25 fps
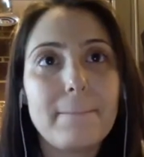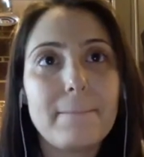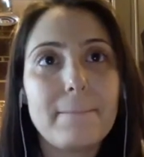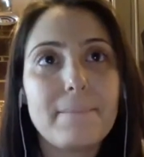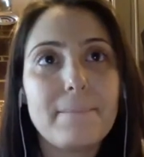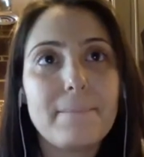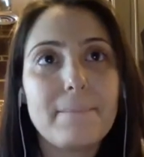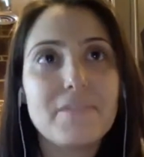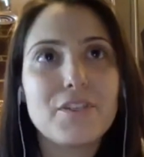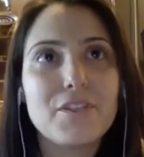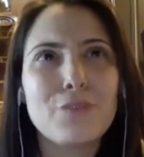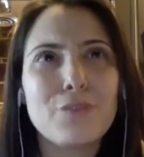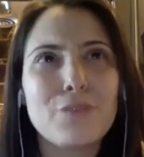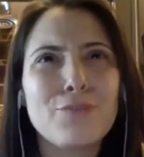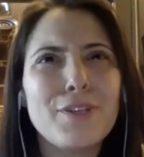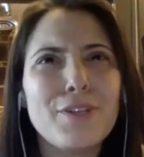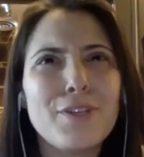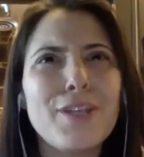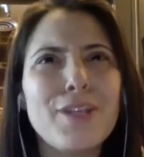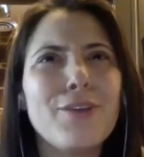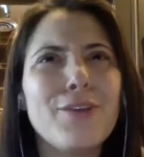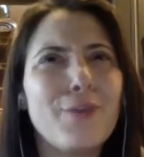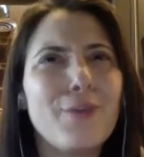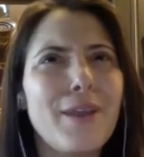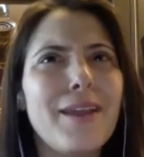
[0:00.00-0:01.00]
it's a really
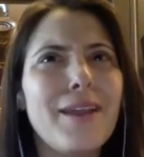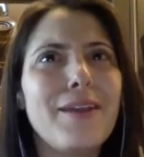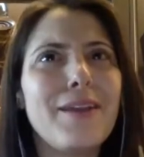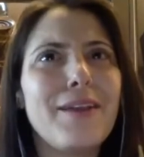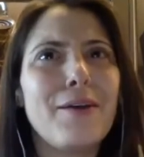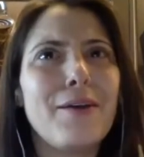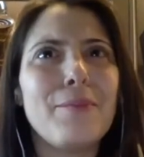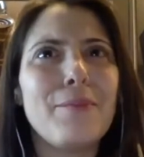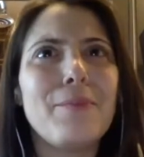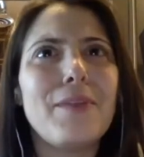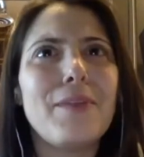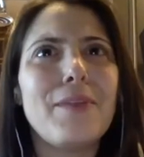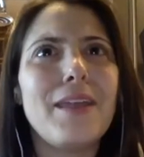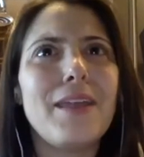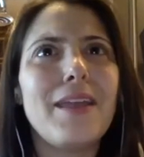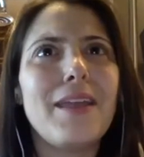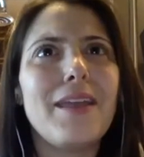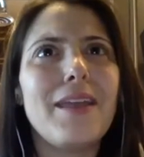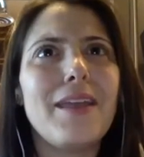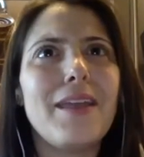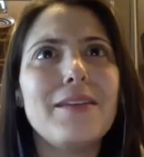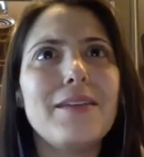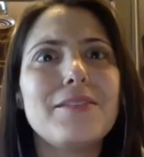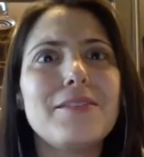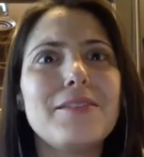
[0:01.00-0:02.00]
great company
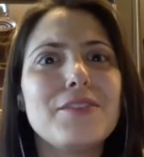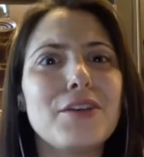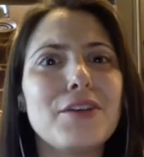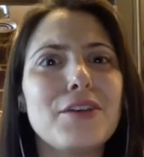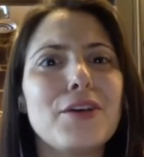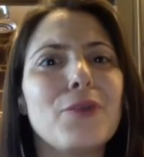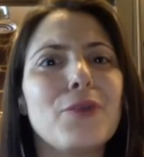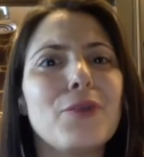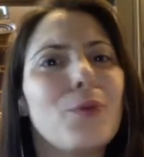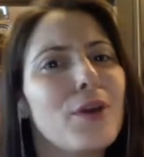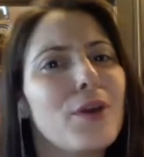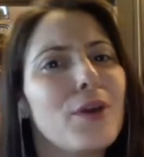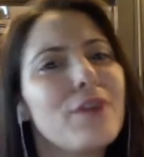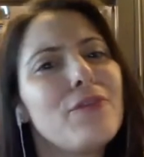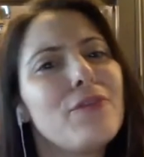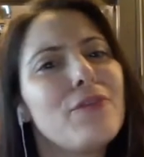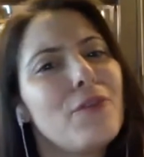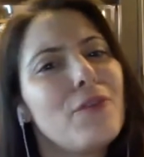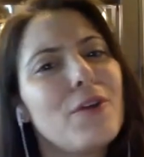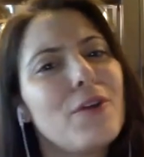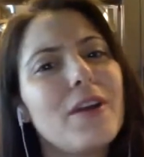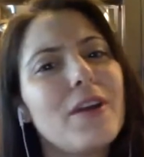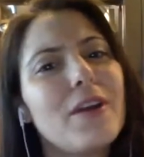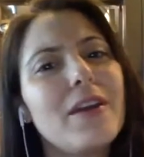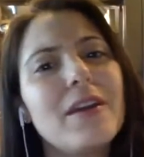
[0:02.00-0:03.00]
to work
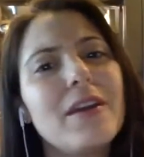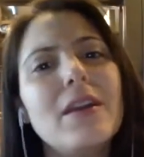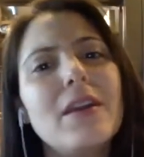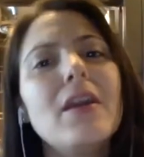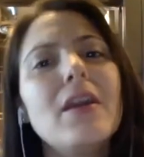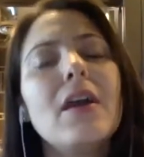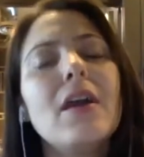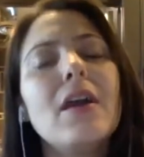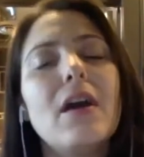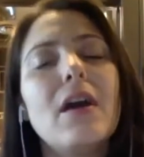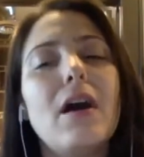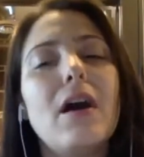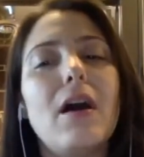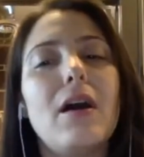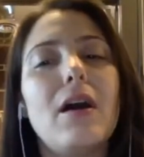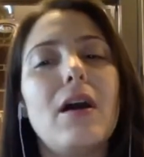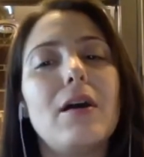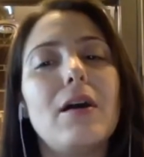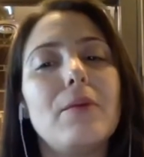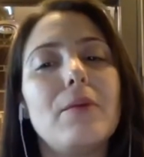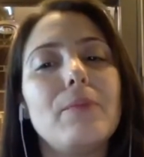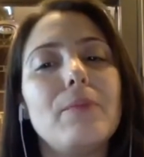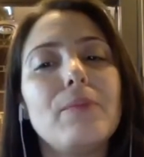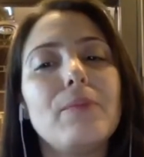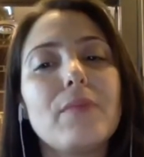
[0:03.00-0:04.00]
for.
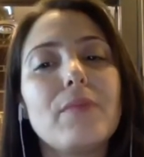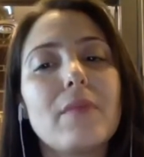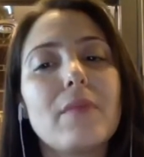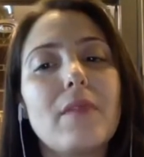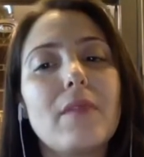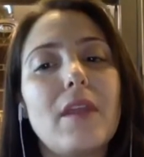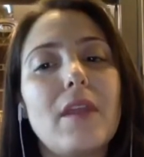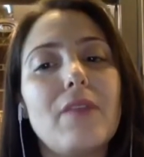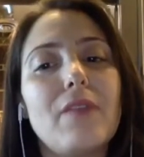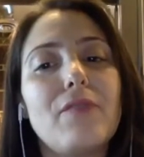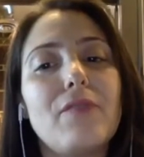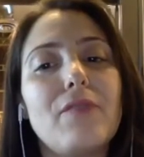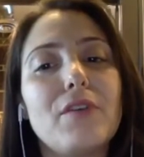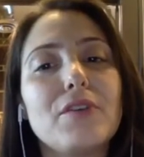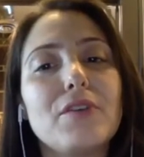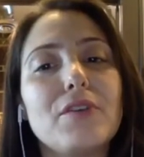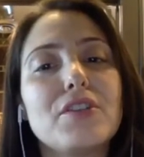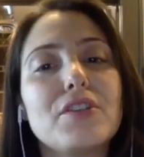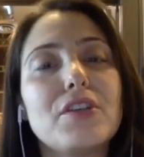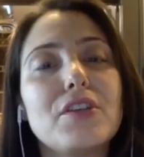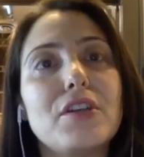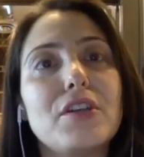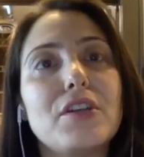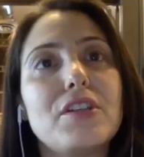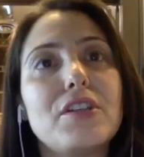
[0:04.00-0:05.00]
Um, it feels
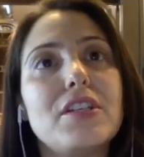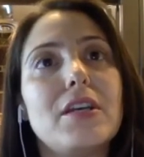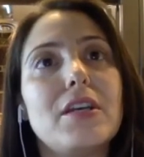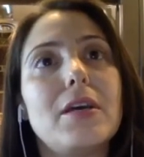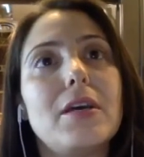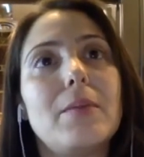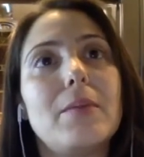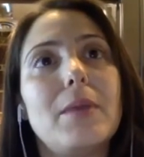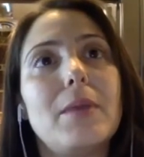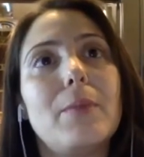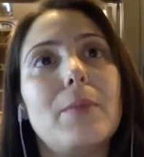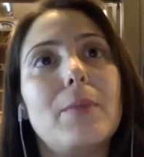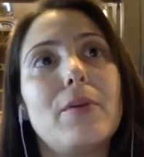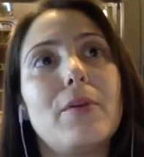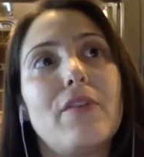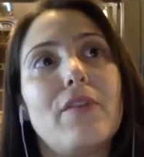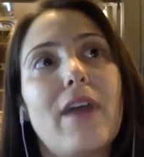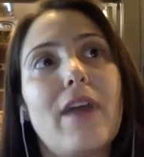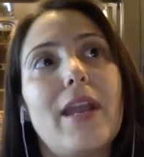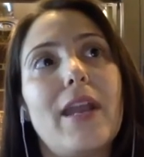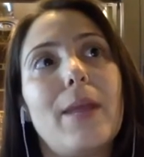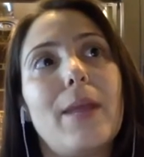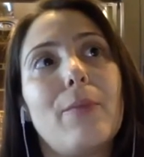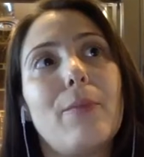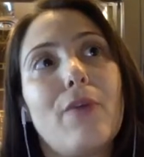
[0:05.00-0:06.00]
good to be
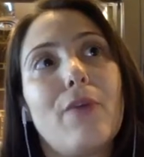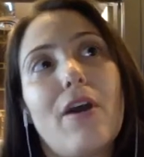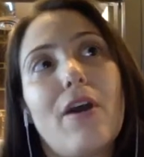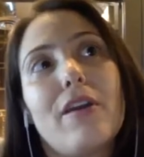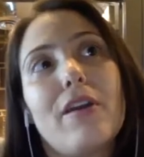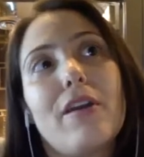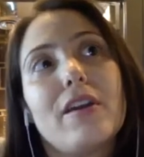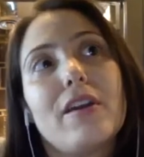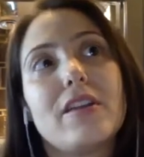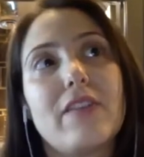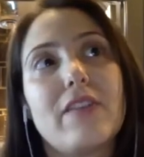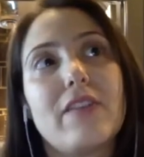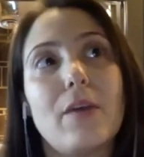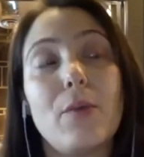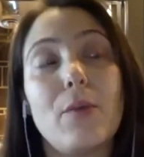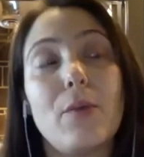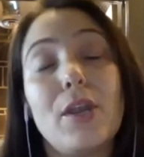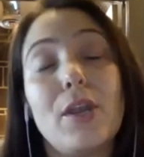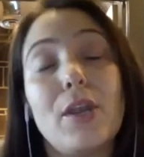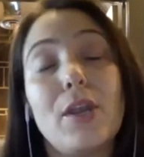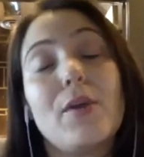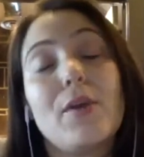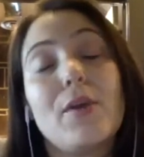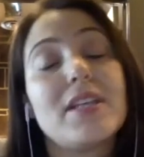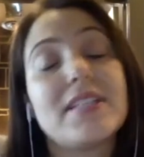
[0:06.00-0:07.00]
providing product that we
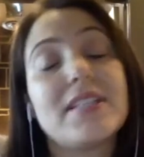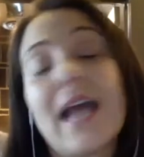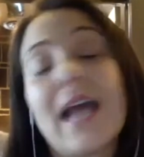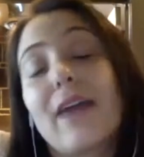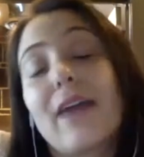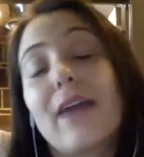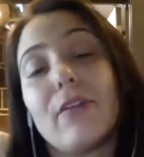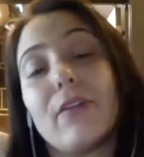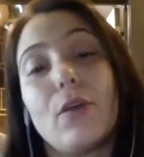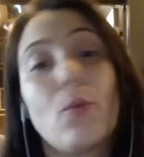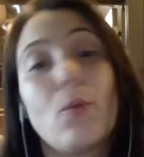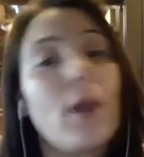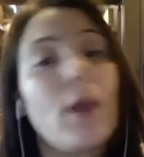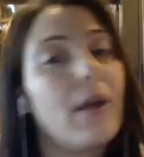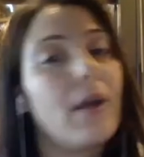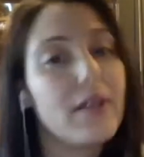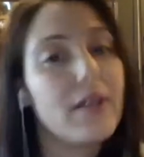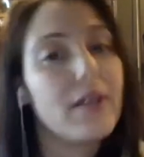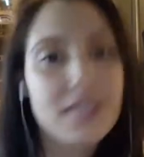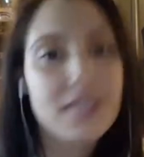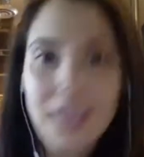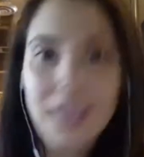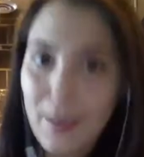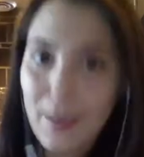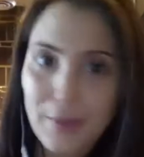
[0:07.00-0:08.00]
know exactly where it's
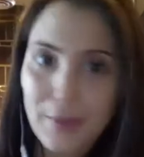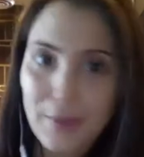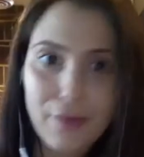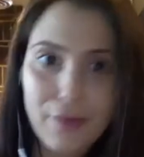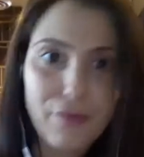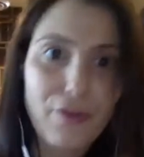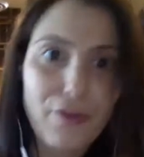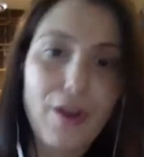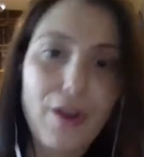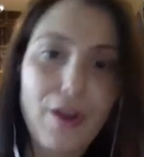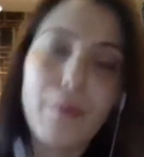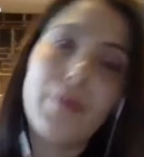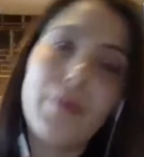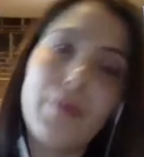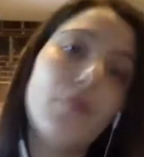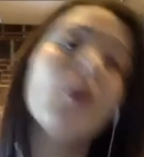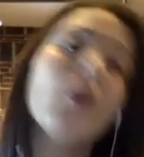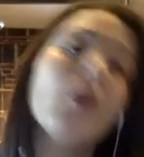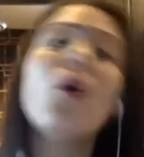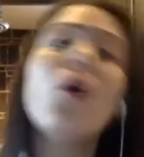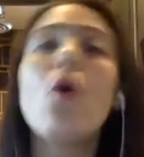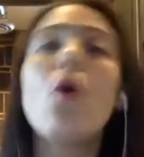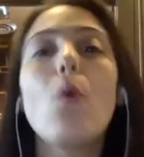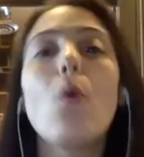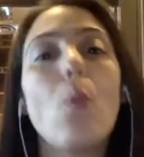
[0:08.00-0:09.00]
coming from and
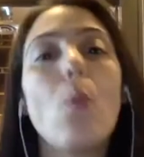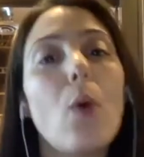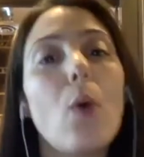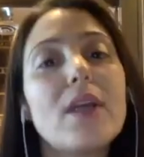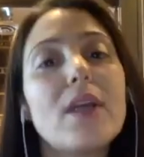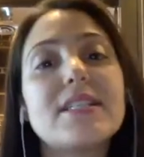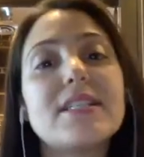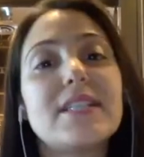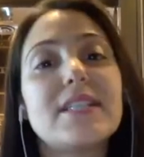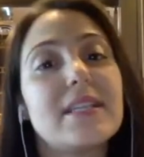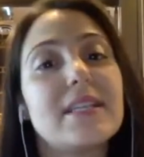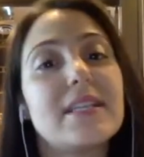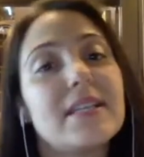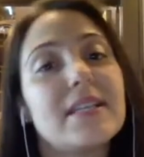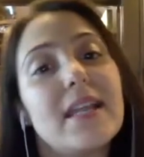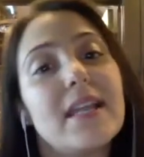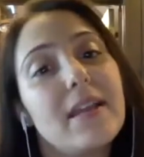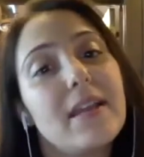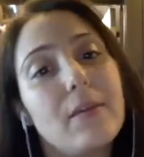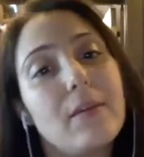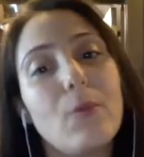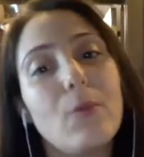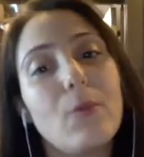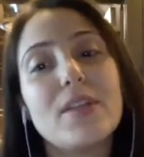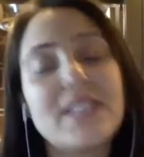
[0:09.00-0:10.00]
what's in it,
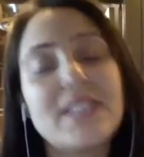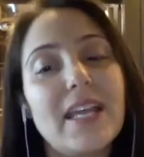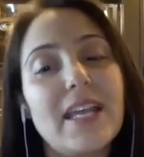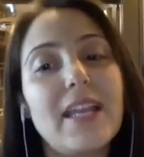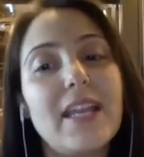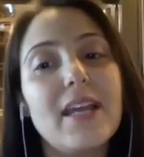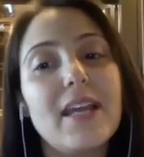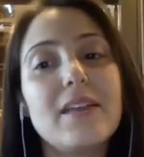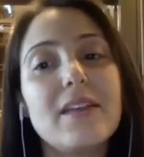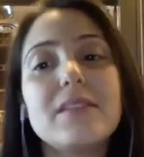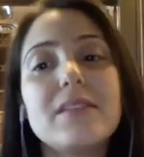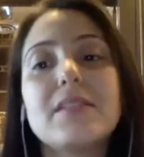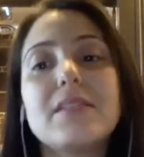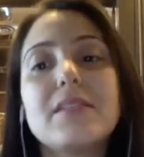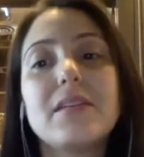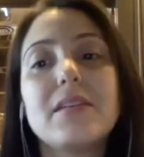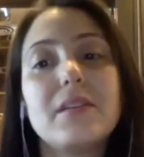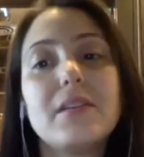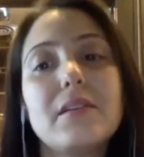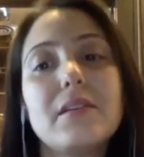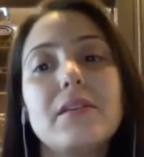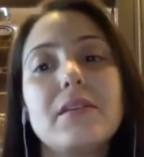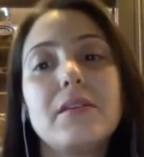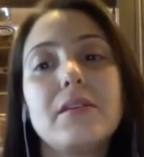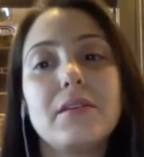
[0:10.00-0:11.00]
what's in it.
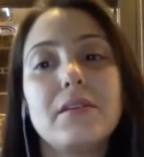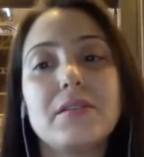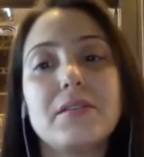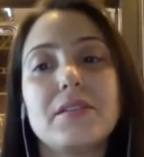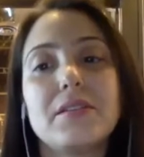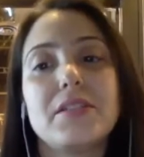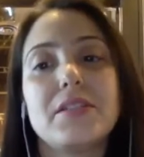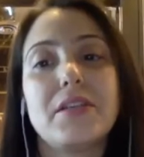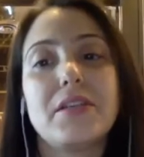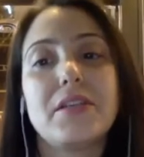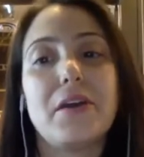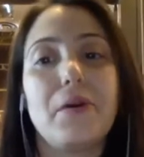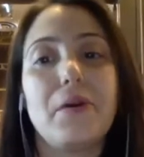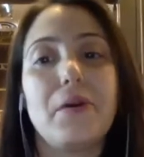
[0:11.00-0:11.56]
So